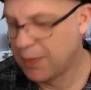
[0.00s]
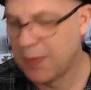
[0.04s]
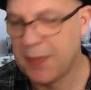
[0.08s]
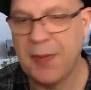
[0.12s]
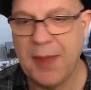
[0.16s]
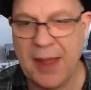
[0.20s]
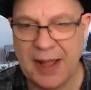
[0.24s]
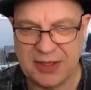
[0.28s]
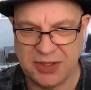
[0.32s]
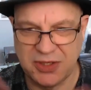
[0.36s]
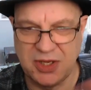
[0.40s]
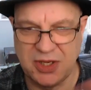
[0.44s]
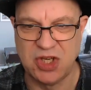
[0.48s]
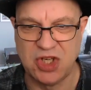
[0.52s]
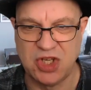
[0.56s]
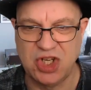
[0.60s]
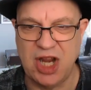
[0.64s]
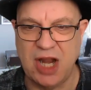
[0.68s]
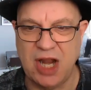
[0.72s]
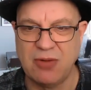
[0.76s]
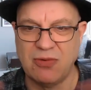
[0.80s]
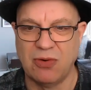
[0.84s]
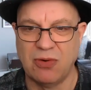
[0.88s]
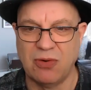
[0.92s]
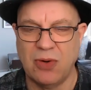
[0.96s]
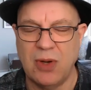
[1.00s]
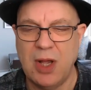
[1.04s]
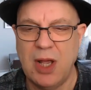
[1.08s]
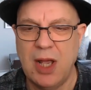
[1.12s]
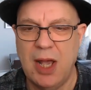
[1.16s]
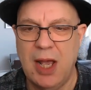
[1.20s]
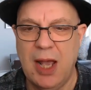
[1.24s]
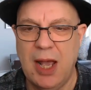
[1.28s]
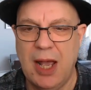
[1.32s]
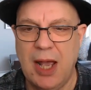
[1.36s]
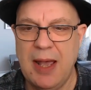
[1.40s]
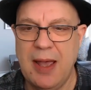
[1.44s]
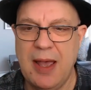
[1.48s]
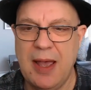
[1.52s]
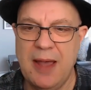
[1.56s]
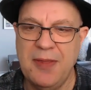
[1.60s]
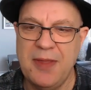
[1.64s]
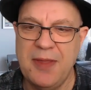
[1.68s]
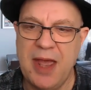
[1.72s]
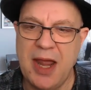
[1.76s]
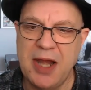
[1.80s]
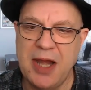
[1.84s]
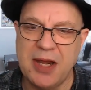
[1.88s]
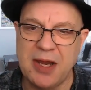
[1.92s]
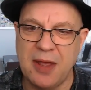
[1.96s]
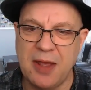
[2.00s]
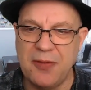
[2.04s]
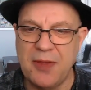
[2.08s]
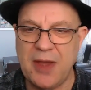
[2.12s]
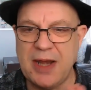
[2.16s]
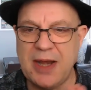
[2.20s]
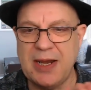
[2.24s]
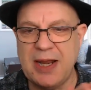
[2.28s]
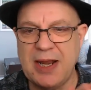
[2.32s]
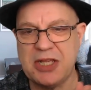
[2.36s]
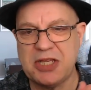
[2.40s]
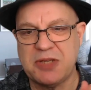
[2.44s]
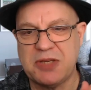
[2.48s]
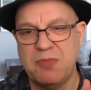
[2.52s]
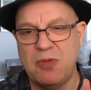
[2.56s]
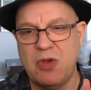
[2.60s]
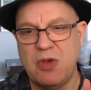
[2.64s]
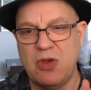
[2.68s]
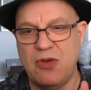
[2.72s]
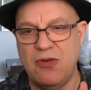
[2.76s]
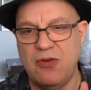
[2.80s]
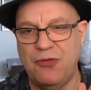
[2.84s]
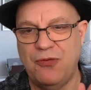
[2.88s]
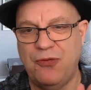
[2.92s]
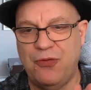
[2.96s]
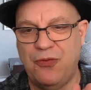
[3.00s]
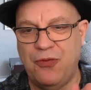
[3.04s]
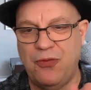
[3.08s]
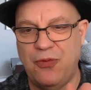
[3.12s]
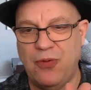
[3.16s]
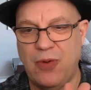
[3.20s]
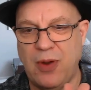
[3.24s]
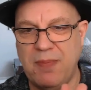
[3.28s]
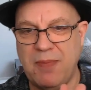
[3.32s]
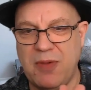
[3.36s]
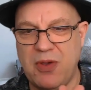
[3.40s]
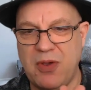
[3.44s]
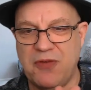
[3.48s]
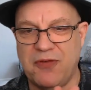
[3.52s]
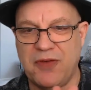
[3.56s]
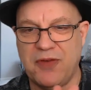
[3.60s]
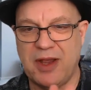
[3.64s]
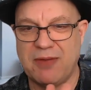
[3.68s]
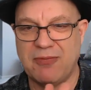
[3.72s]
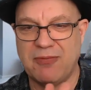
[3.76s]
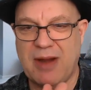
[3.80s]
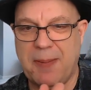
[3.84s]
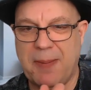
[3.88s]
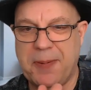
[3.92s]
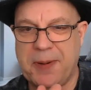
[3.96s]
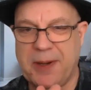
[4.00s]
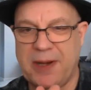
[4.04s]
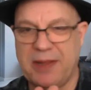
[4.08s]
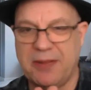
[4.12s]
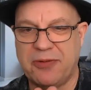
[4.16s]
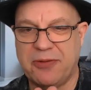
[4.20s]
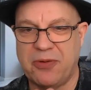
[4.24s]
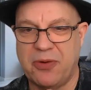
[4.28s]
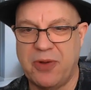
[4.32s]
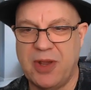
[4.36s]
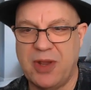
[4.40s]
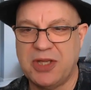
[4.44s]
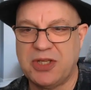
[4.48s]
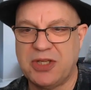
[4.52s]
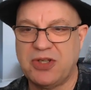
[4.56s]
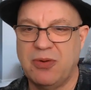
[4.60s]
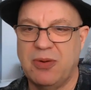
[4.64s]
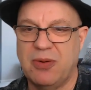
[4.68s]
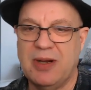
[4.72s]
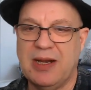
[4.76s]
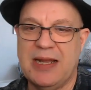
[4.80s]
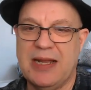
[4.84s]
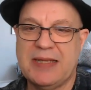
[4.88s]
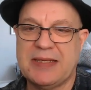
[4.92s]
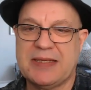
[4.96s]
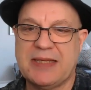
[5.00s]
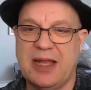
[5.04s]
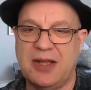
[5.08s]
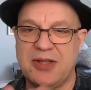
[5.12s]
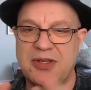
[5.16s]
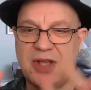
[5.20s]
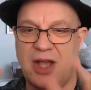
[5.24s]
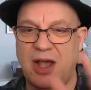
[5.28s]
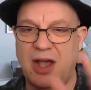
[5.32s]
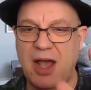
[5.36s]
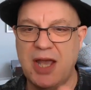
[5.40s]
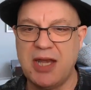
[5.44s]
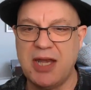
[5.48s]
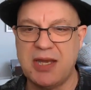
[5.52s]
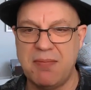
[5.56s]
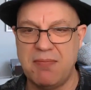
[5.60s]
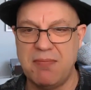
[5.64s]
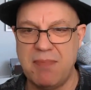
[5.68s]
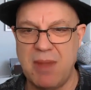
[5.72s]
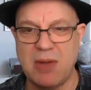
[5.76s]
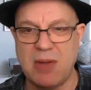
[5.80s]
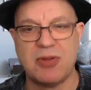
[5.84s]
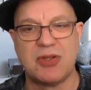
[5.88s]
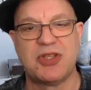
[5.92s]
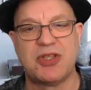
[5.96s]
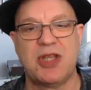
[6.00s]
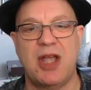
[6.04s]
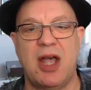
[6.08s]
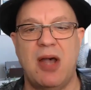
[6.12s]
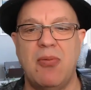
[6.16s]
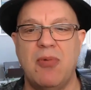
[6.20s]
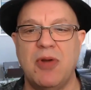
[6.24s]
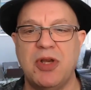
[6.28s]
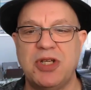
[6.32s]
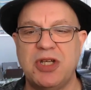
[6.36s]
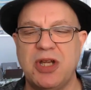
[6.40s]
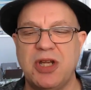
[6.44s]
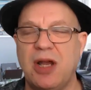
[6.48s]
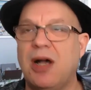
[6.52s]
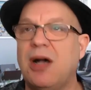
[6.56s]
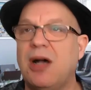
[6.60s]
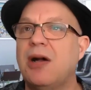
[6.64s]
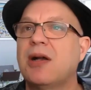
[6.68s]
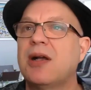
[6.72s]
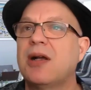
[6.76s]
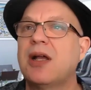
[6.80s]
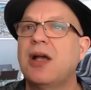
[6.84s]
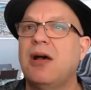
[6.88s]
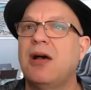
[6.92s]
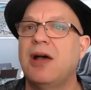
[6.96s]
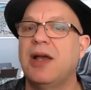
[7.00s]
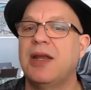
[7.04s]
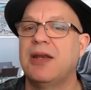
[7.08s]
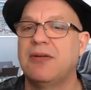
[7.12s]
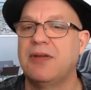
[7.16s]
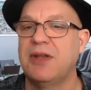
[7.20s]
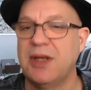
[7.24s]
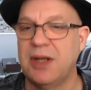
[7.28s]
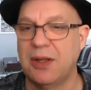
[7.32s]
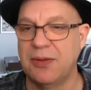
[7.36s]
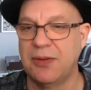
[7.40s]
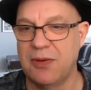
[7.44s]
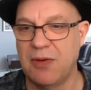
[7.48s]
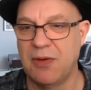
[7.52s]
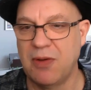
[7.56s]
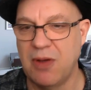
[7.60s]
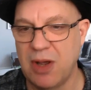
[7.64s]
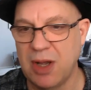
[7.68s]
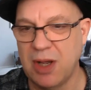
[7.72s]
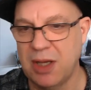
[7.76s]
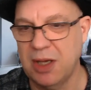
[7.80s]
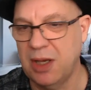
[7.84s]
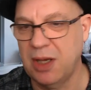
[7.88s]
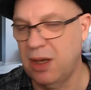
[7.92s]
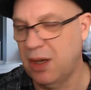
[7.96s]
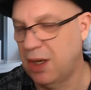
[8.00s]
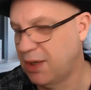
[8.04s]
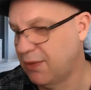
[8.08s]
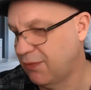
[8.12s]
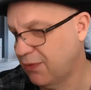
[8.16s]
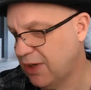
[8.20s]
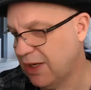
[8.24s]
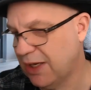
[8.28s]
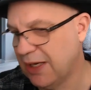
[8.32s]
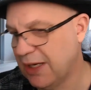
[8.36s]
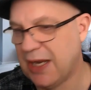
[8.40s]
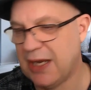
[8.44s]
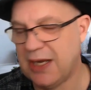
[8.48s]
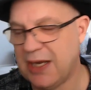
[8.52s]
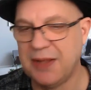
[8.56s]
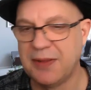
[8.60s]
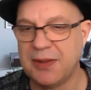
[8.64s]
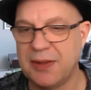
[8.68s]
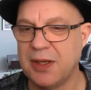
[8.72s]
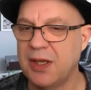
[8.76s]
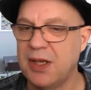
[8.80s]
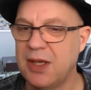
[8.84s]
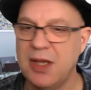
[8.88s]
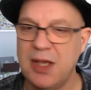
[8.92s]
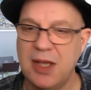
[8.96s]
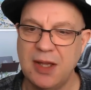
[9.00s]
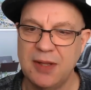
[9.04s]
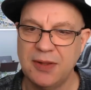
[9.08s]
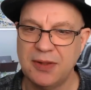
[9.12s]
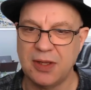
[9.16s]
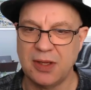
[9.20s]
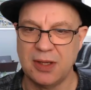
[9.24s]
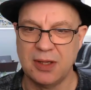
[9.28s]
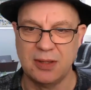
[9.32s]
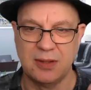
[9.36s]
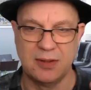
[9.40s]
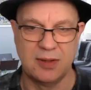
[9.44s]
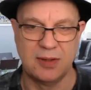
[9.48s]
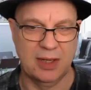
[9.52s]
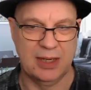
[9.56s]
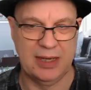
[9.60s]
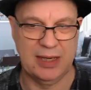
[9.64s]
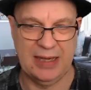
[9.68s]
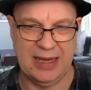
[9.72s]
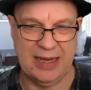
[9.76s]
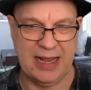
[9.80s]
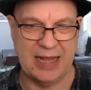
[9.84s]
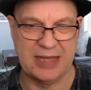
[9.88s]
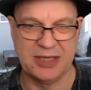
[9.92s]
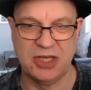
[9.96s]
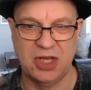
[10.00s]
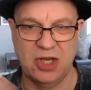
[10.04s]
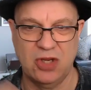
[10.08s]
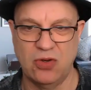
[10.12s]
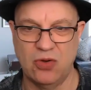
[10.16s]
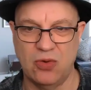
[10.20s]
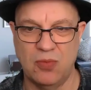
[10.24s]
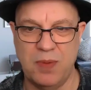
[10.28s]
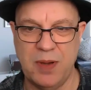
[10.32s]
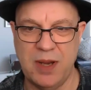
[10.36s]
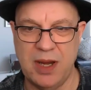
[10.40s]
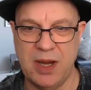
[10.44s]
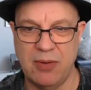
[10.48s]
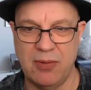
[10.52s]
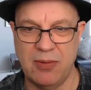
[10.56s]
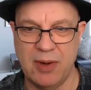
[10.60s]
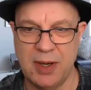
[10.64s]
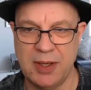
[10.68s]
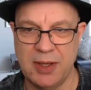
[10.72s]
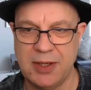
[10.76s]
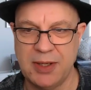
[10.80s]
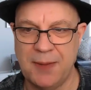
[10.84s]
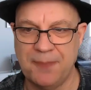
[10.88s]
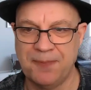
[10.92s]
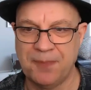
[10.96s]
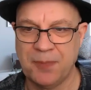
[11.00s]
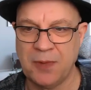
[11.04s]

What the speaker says: That's in general. And then let's move. We're moving rapidly through history. Let's go to Haydn and Mozart, which are kind of, you know, kind of clearly the classical period.